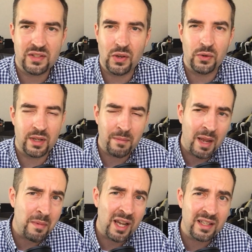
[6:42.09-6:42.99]
So in
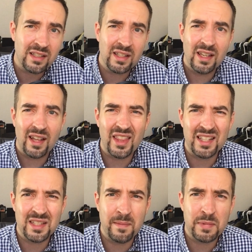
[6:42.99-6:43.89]
my mind,
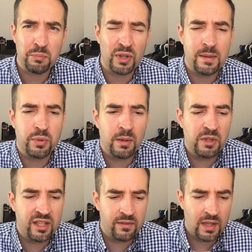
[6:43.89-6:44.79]
that seems pretty
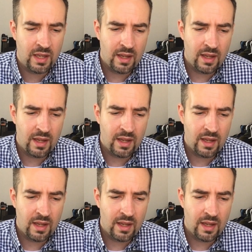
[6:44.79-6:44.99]
primitive.